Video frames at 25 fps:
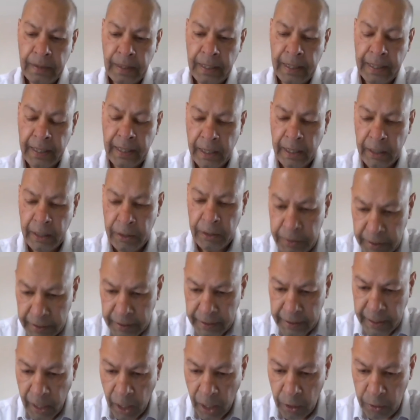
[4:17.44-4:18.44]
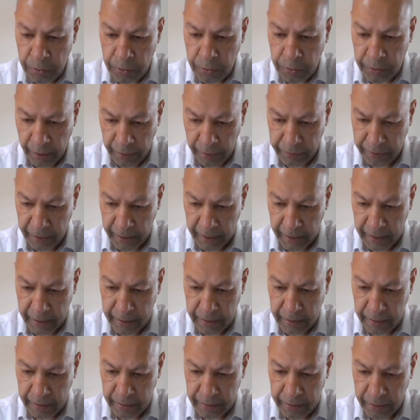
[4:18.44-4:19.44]
included gold, I
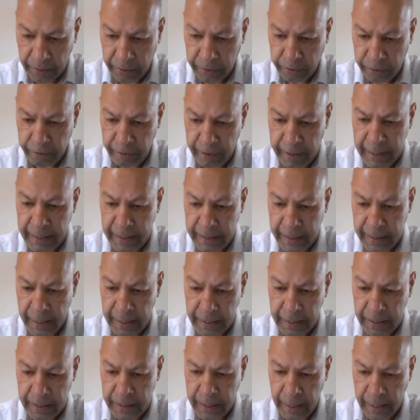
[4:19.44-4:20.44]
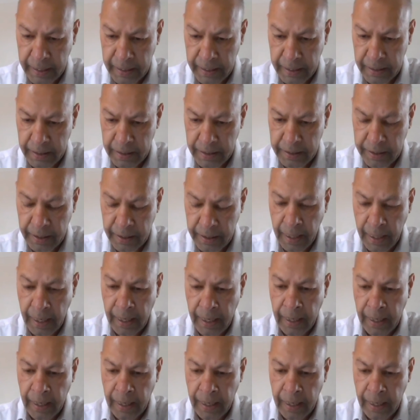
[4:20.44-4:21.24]
think, at the 3 TGs.